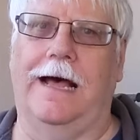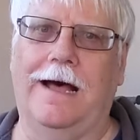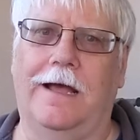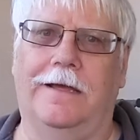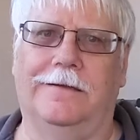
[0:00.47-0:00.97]

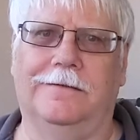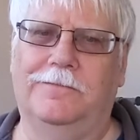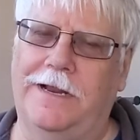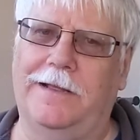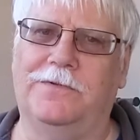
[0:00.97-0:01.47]
Hi,
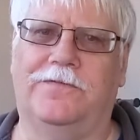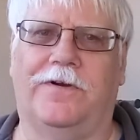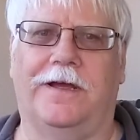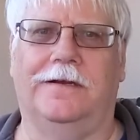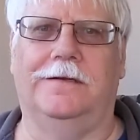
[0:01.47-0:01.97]
my name's
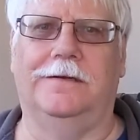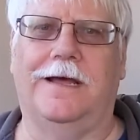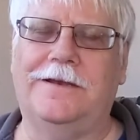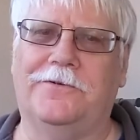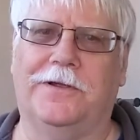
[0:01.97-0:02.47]
Fred.
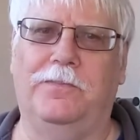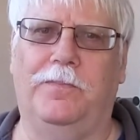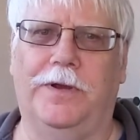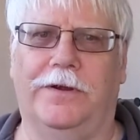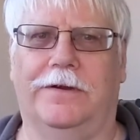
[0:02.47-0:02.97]
I drink
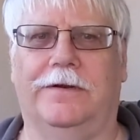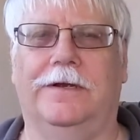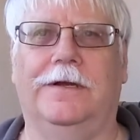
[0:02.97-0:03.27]
beer.